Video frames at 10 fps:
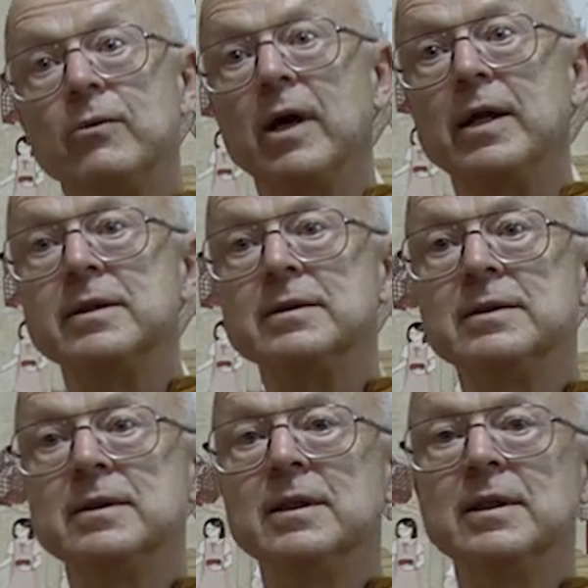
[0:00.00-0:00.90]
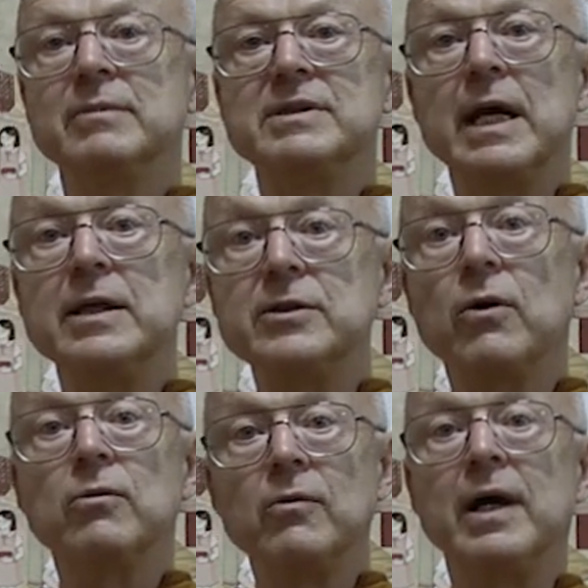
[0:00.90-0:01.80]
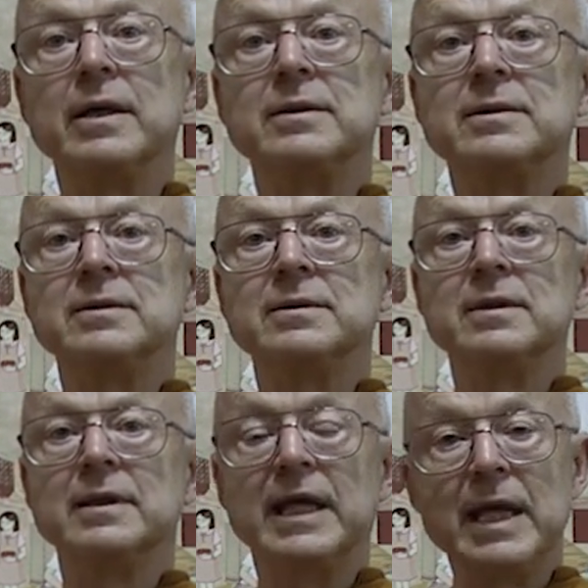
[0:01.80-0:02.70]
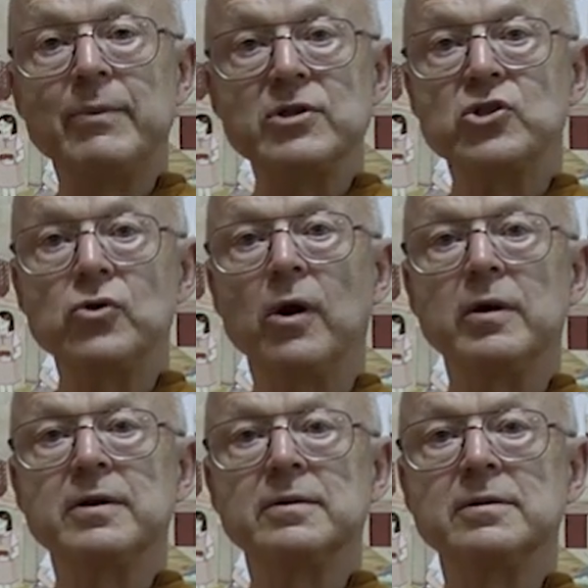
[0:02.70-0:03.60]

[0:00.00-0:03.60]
to run. But say, don't run. They keep it short.